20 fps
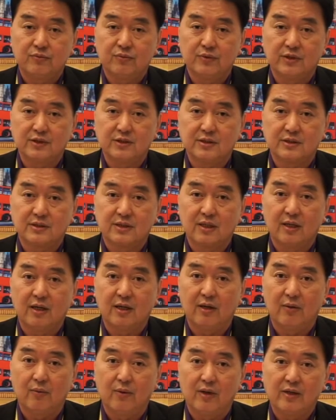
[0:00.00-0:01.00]
which is
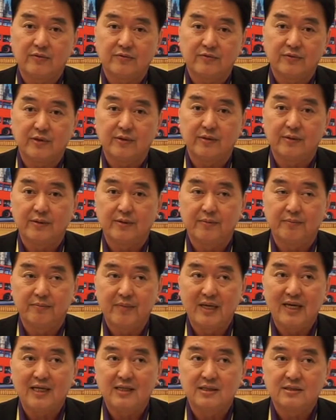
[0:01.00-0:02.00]
one of the
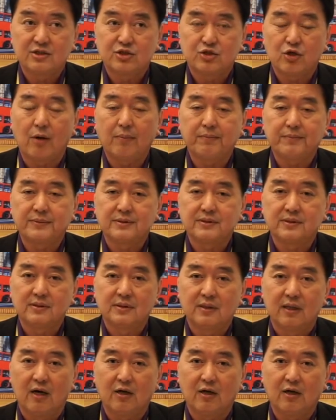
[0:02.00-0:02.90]
main stops,